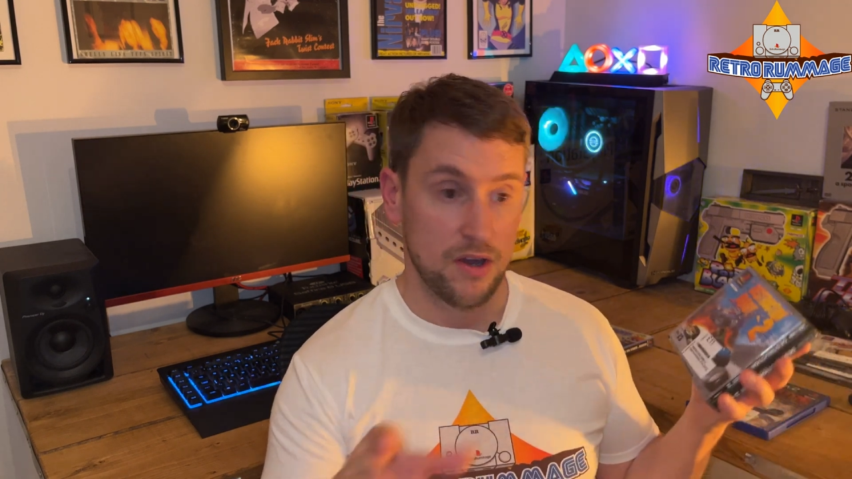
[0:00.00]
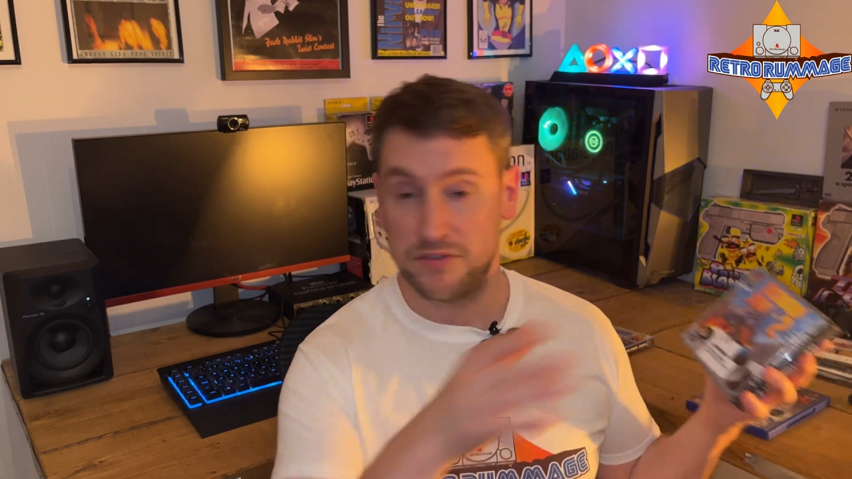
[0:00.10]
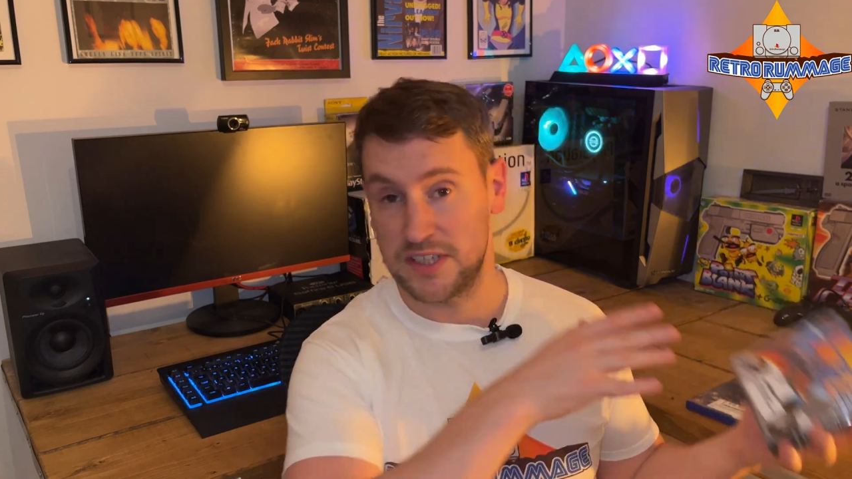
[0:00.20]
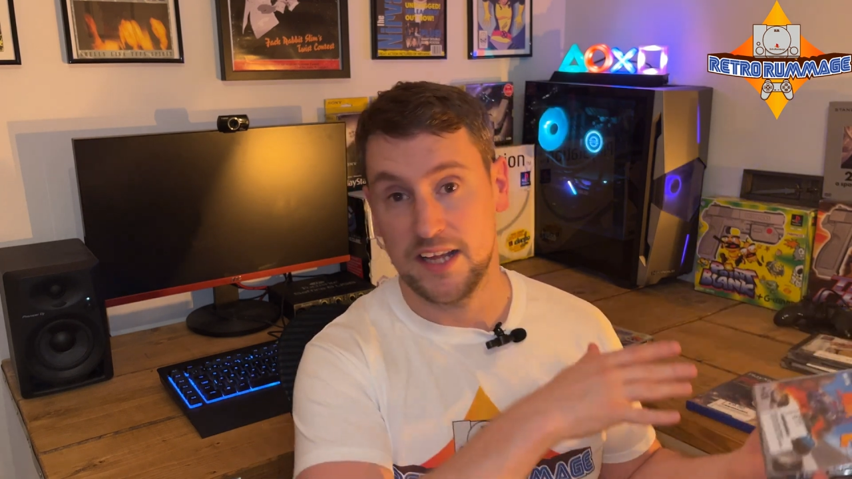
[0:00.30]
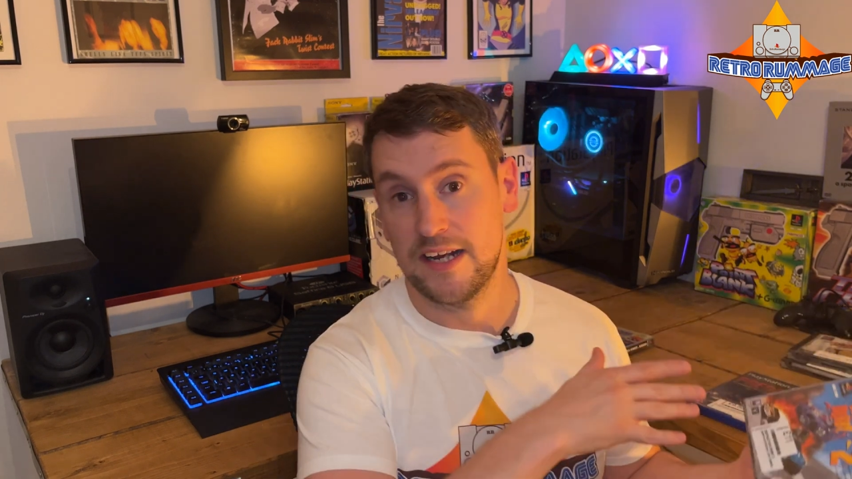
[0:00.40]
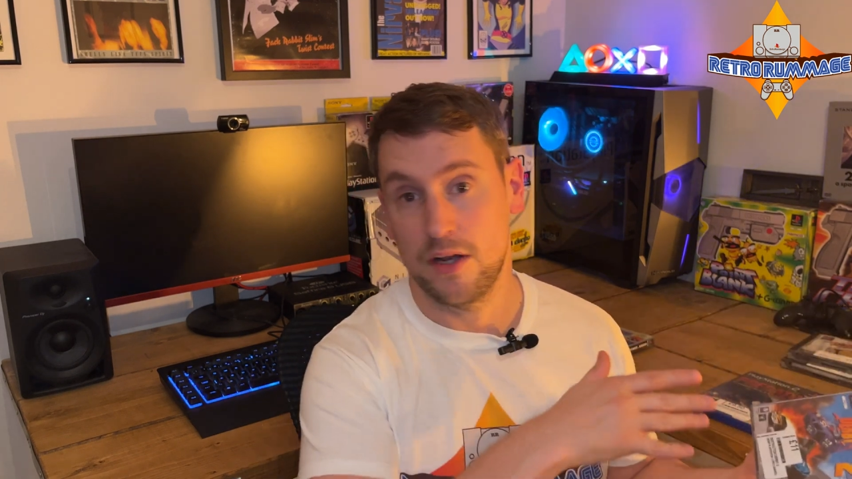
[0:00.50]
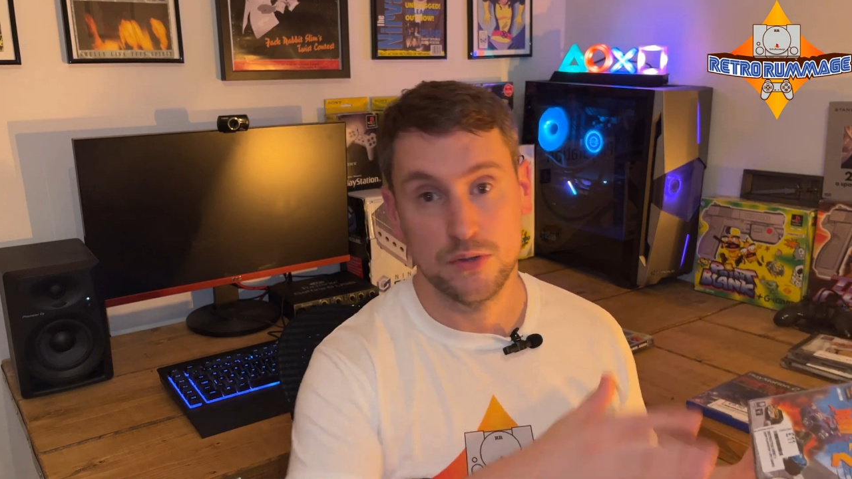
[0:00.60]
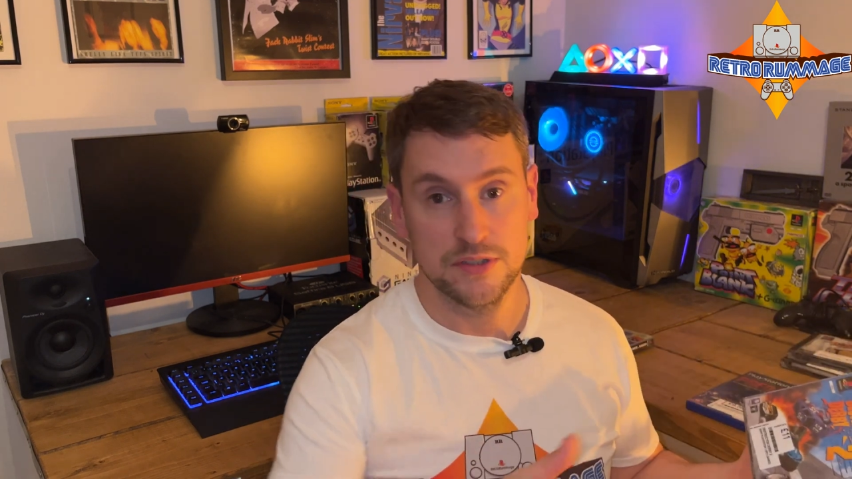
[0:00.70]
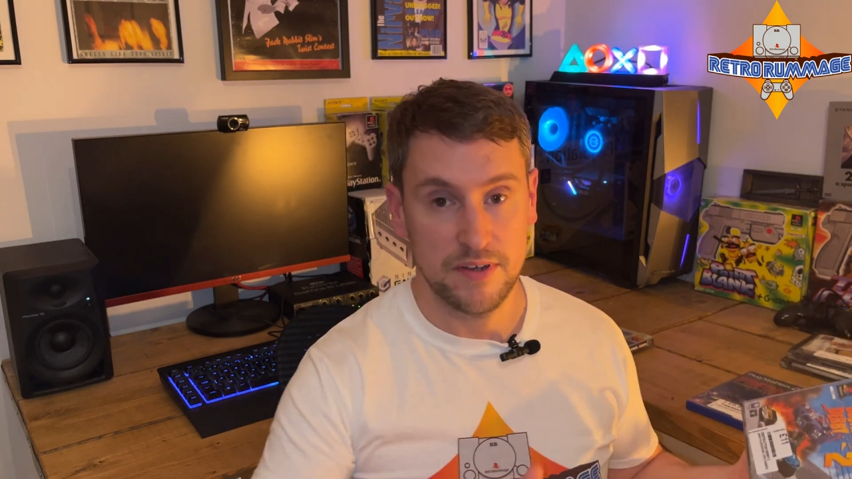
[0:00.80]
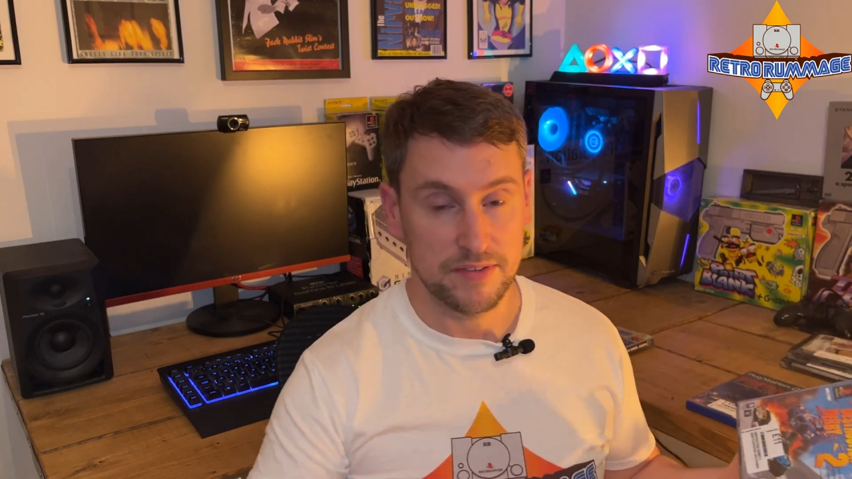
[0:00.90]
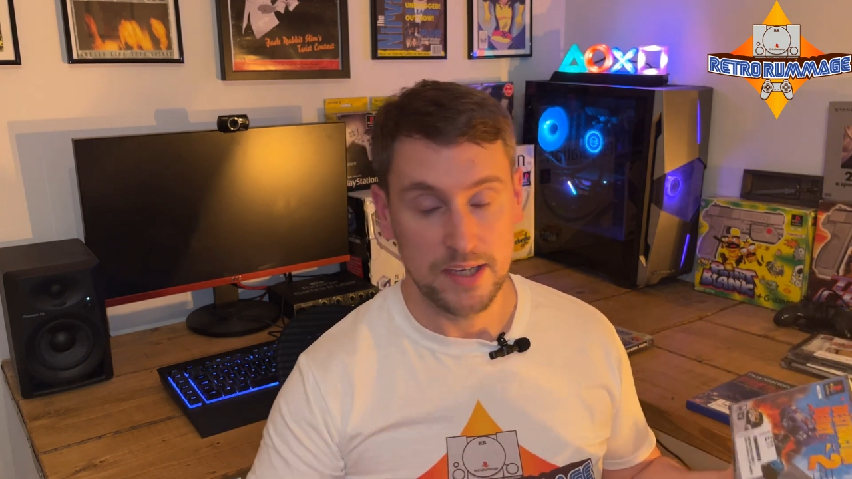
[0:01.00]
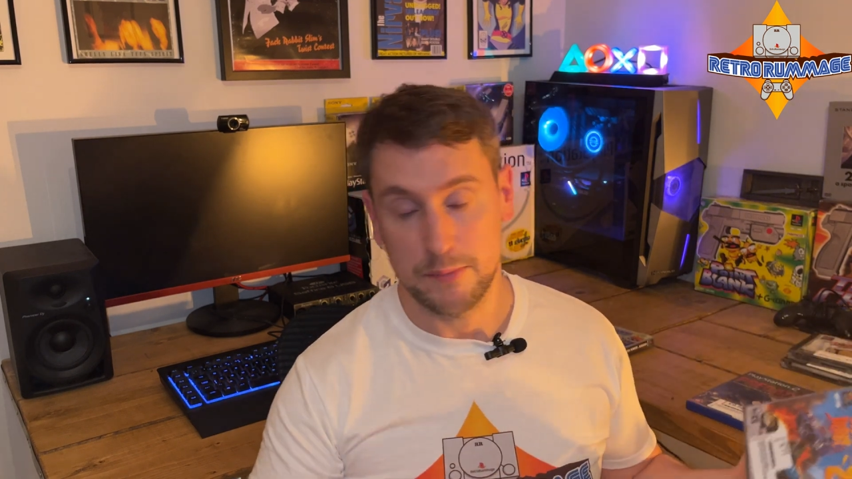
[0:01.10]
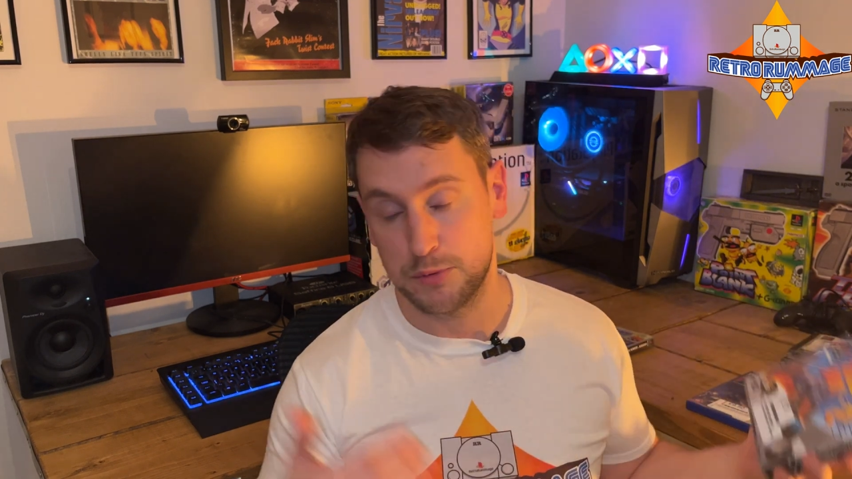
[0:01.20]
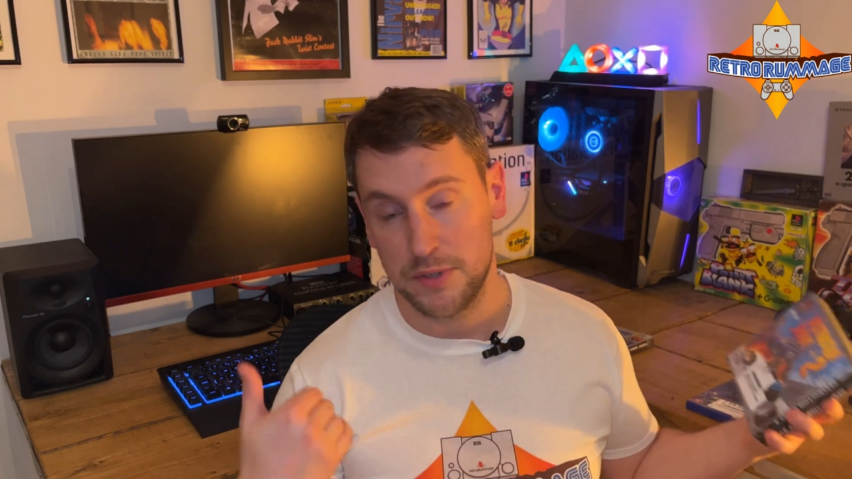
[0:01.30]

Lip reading: obviously they had loads of other games,